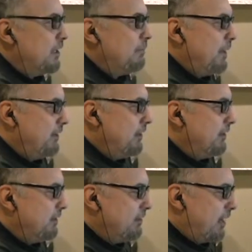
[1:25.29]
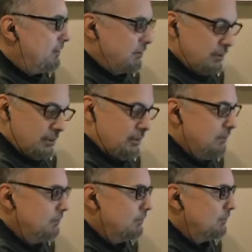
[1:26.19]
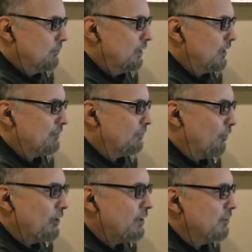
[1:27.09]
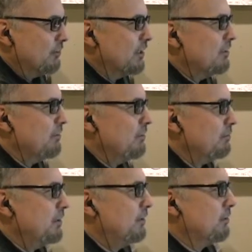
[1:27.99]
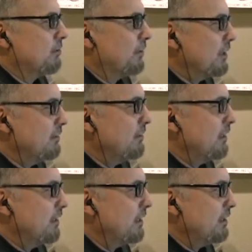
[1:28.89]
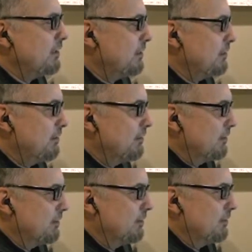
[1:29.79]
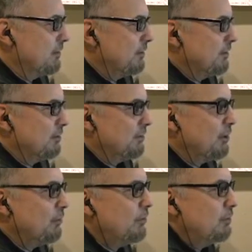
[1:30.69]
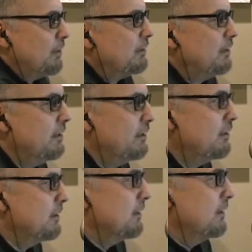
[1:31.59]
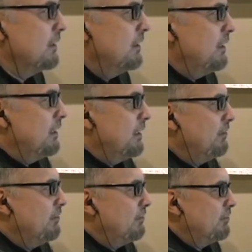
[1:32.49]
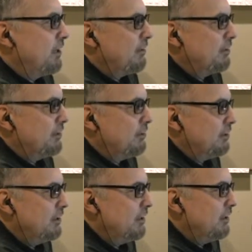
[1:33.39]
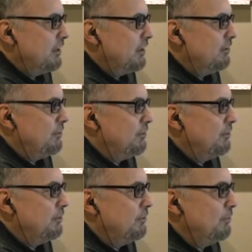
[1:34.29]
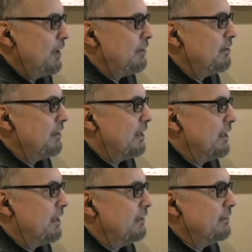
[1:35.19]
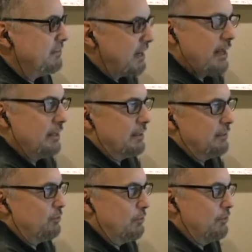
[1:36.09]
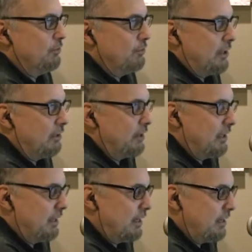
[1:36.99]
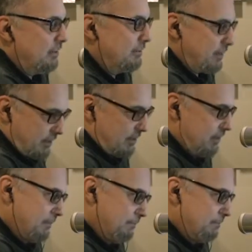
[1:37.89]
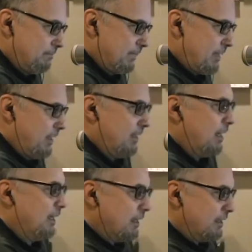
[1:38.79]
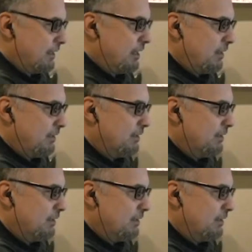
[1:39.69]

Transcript: up out there. It's actually, what, like 40 degrees or something crazy like that. The snow is melting. It's just generally turning into weather that I can stand as opposed to weather I can't stand. And I like that.